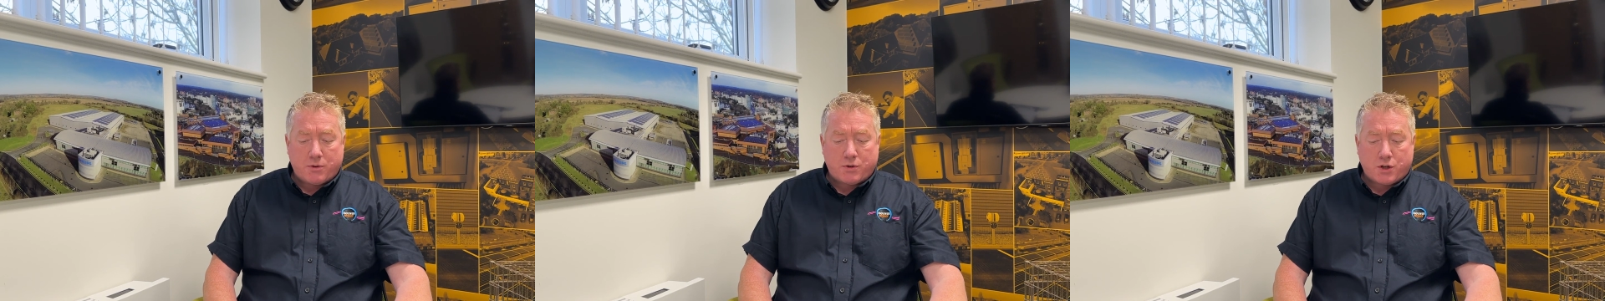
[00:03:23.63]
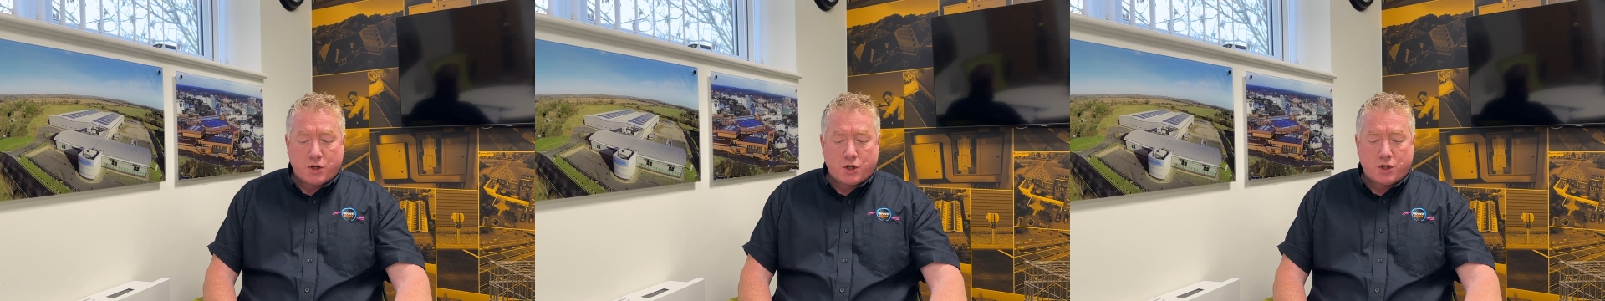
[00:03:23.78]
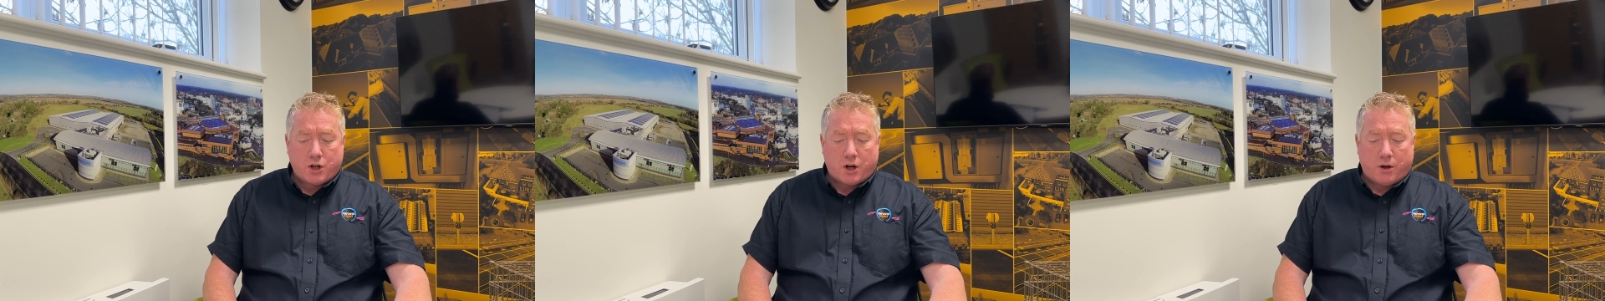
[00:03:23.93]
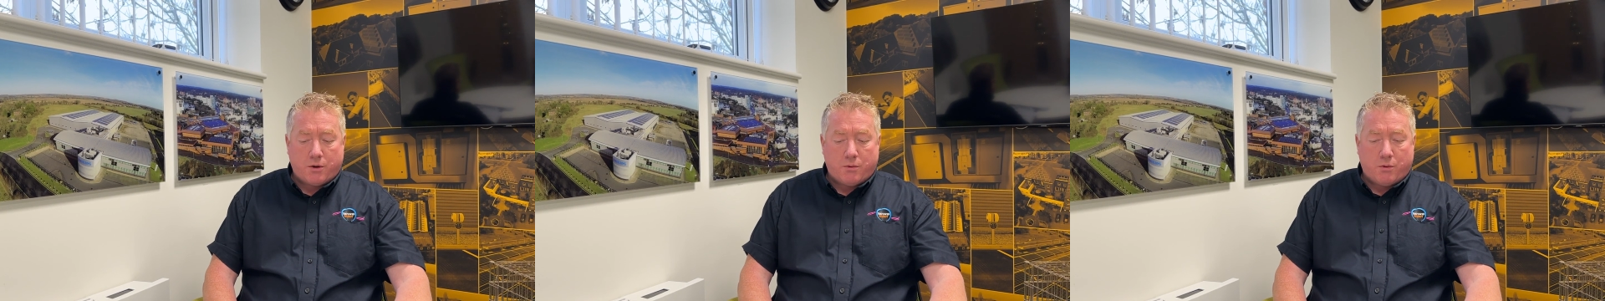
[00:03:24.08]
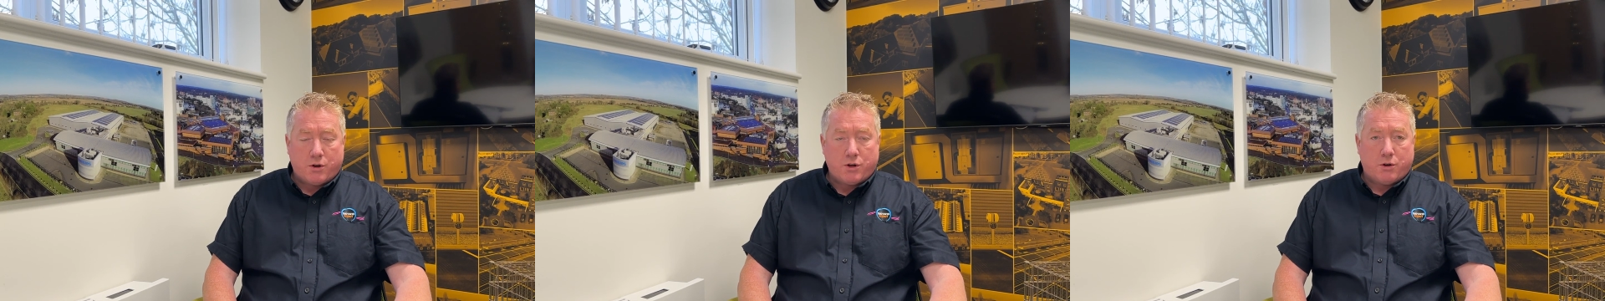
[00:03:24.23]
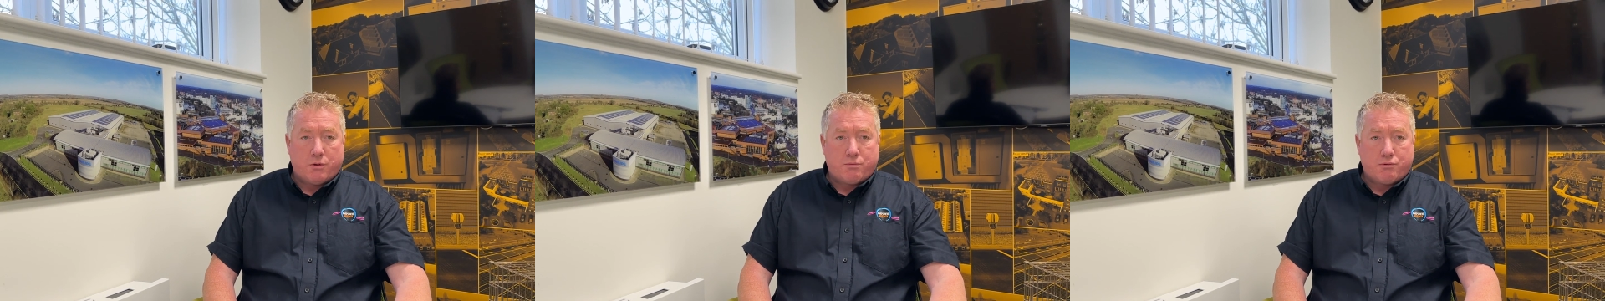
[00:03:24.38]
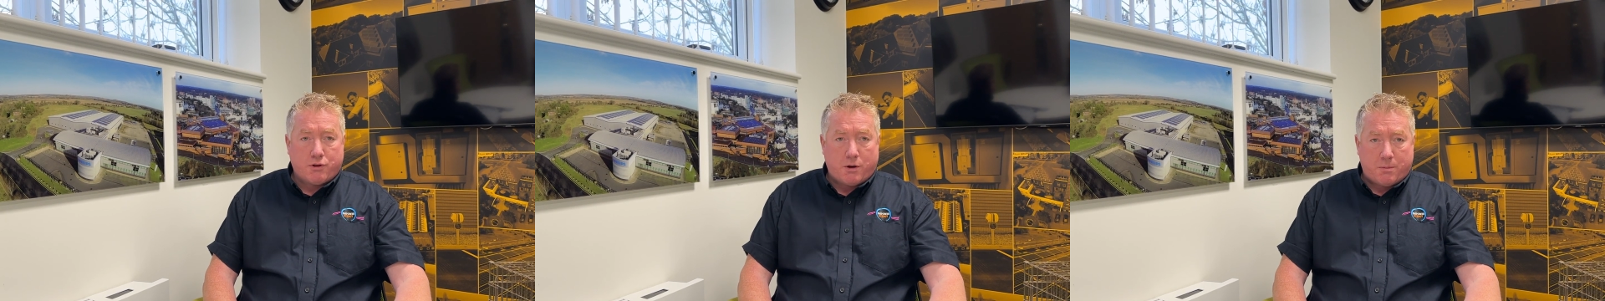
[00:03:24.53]
to show what
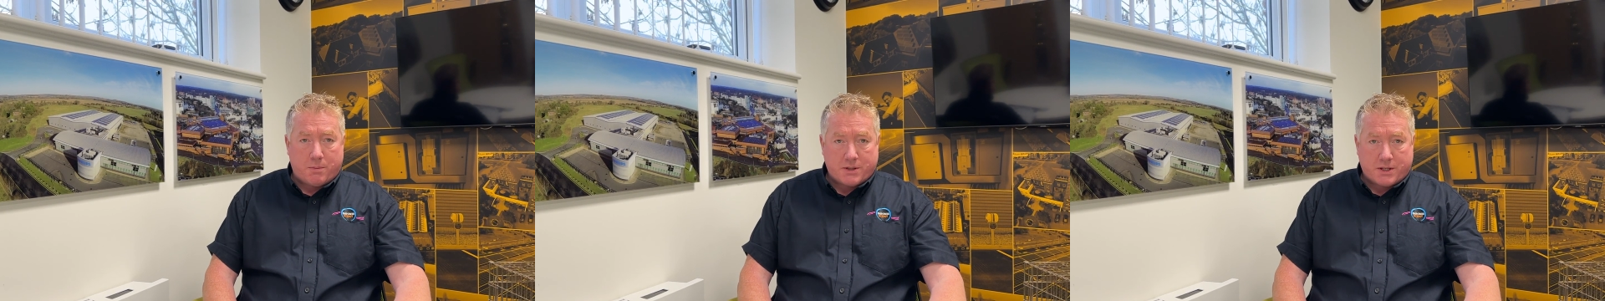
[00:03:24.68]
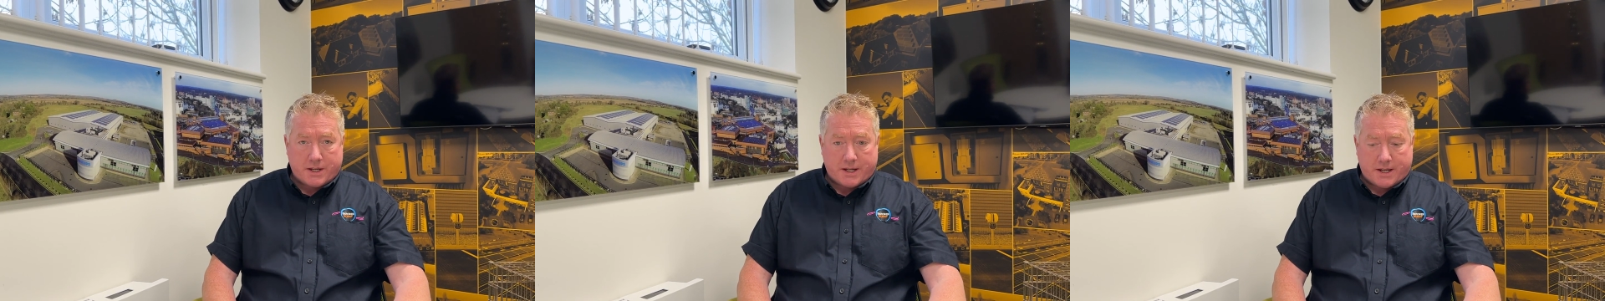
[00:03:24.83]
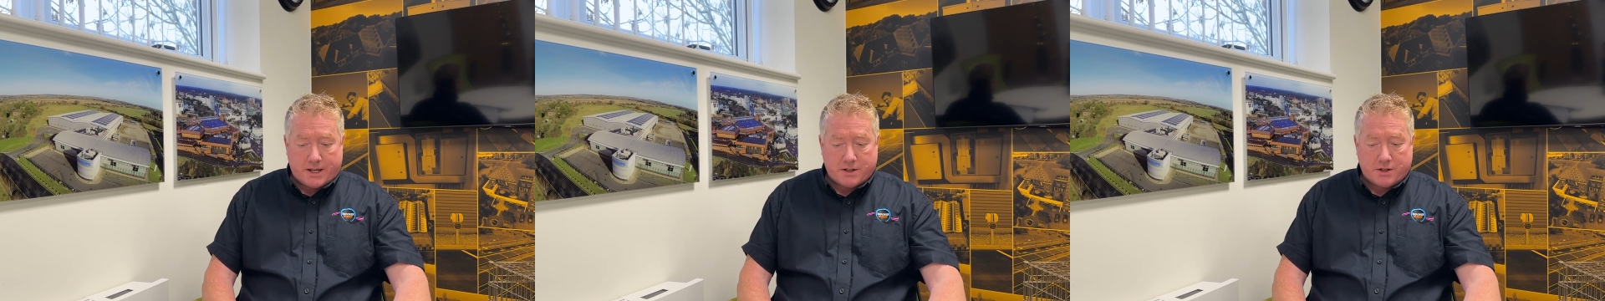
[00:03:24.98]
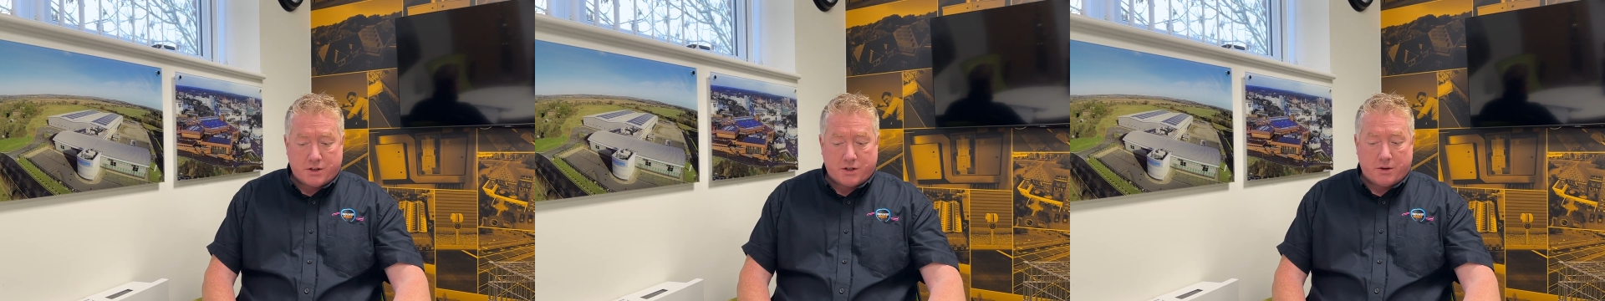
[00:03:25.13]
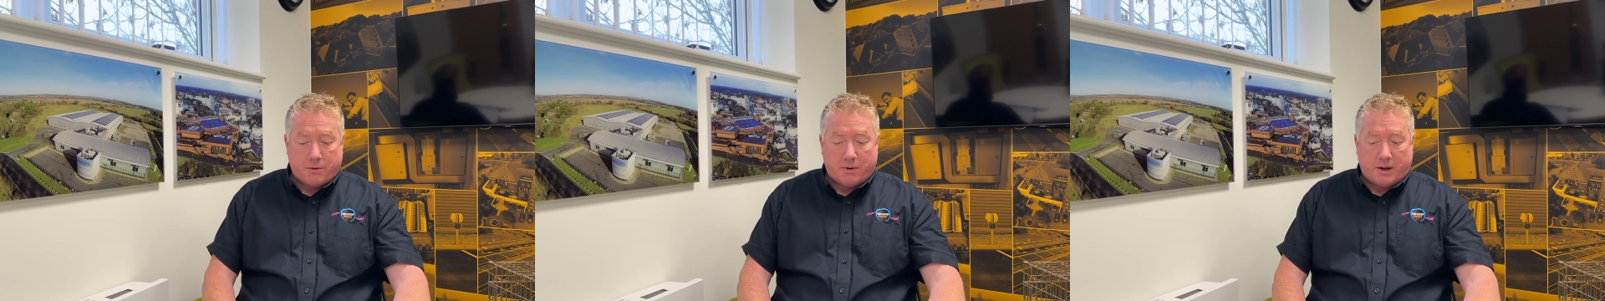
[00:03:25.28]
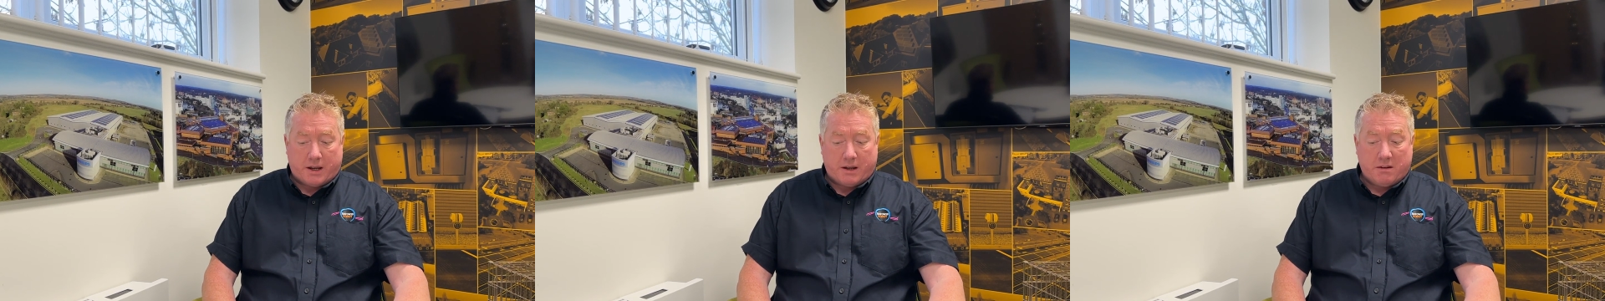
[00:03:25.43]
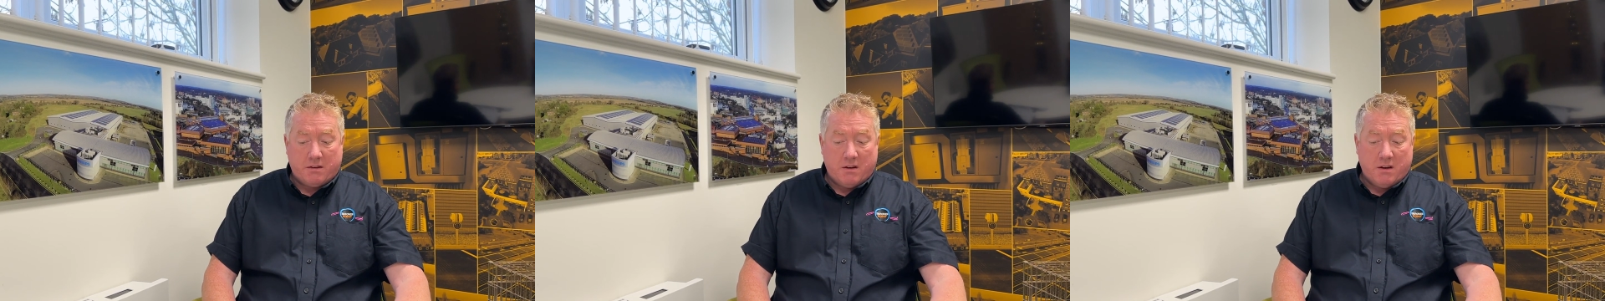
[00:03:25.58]
your property is
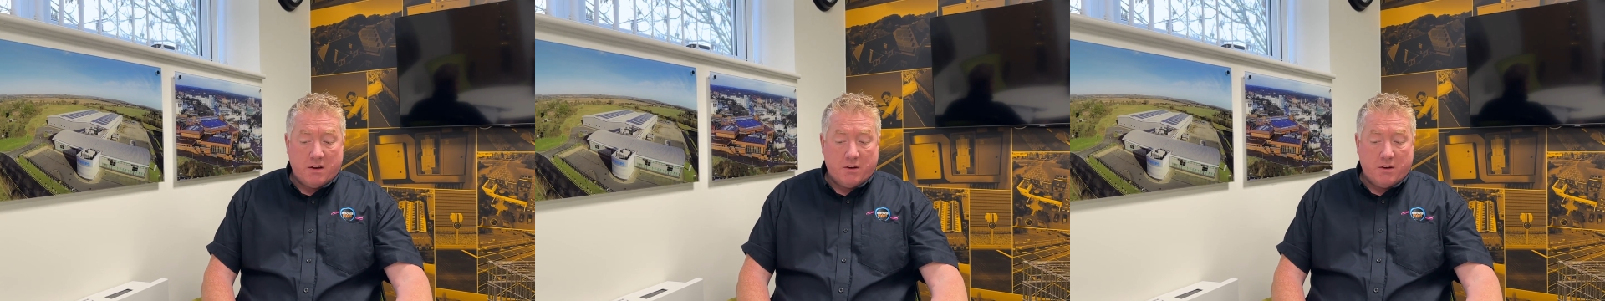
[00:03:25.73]
doing